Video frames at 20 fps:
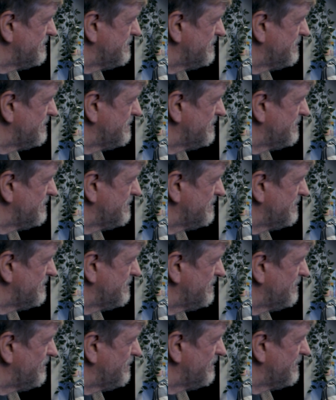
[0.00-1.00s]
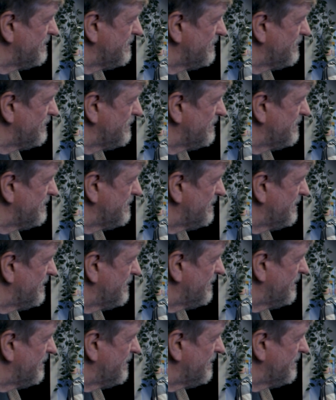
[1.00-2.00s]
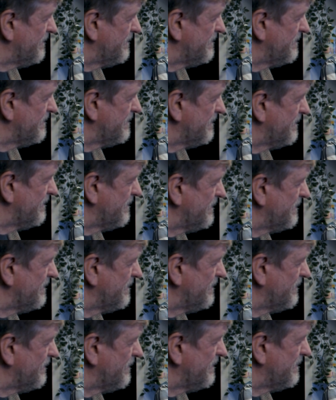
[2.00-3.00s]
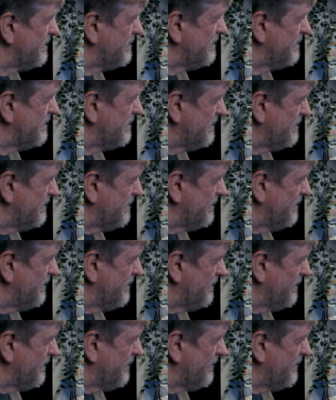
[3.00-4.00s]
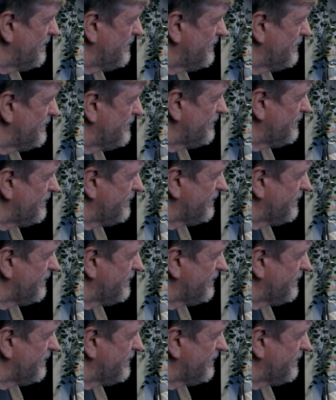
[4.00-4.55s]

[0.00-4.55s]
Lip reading: [no speech]